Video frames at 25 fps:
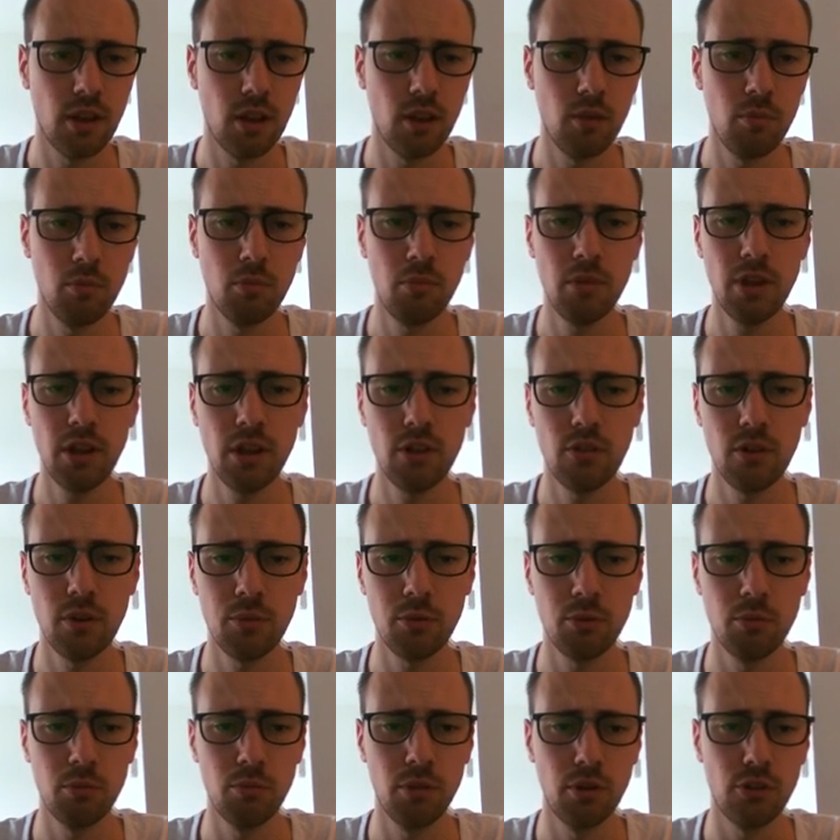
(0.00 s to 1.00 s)
Black grabs
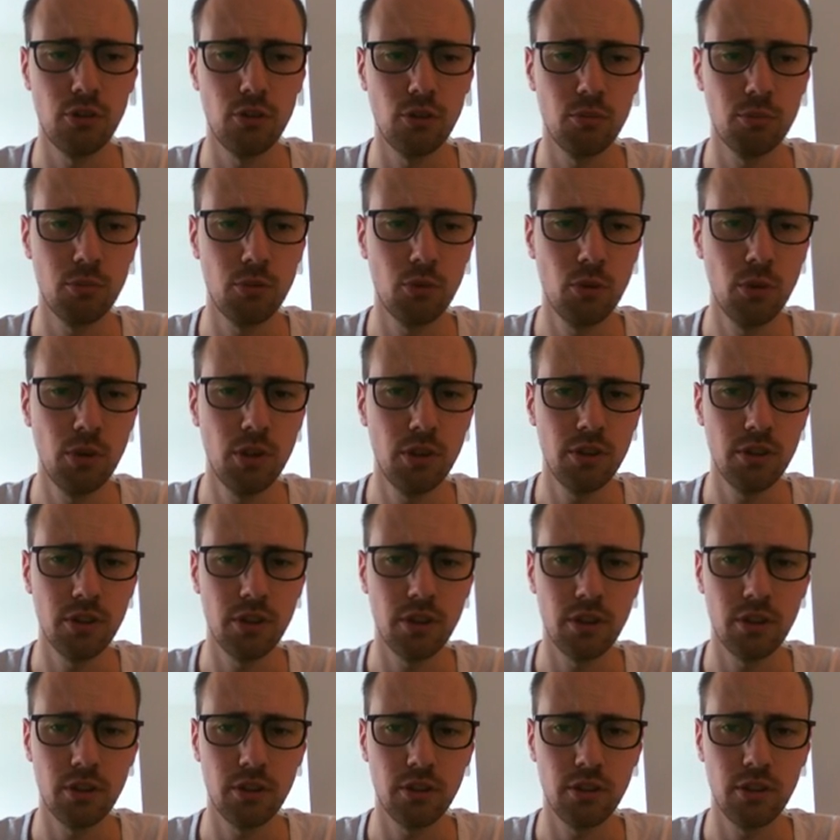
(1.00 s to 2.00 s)
the bishop, queen
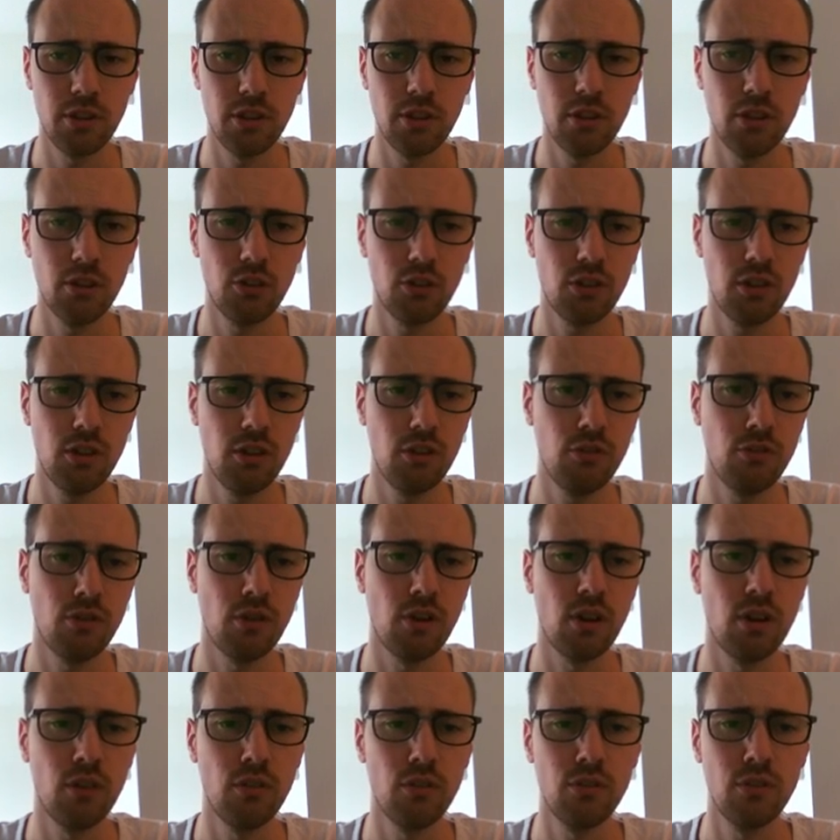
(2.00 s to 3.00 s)
takes, and he goes
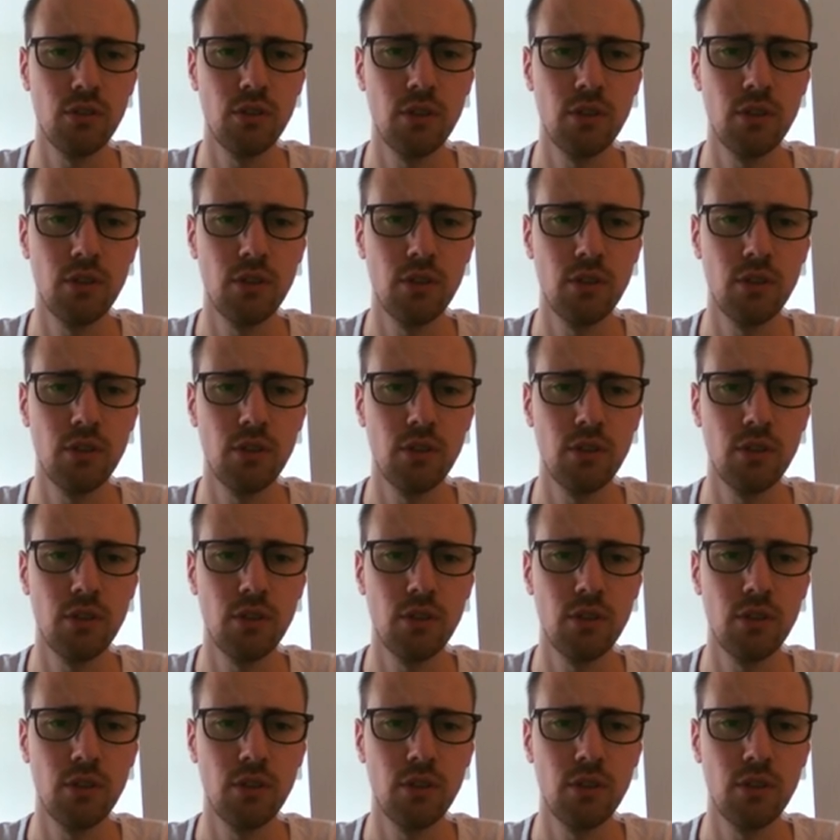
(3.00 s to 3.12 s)
e5.